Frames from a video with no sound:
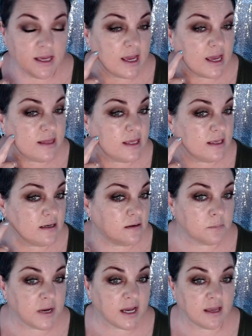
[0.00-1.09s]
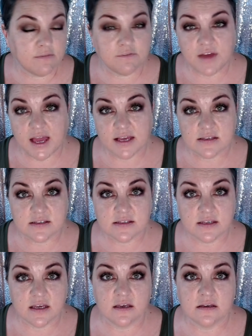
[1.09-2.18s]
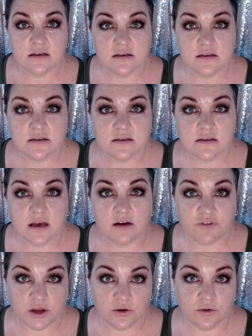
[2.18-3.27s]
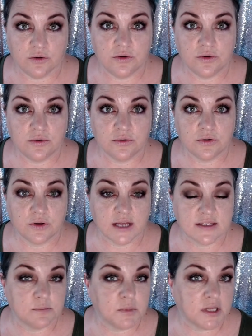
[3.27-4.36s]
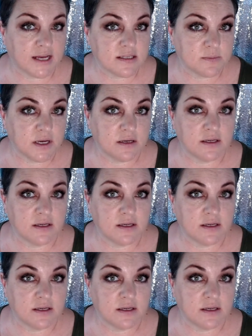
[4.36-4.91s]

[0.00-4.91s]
And then my face is freckled, got some melasma.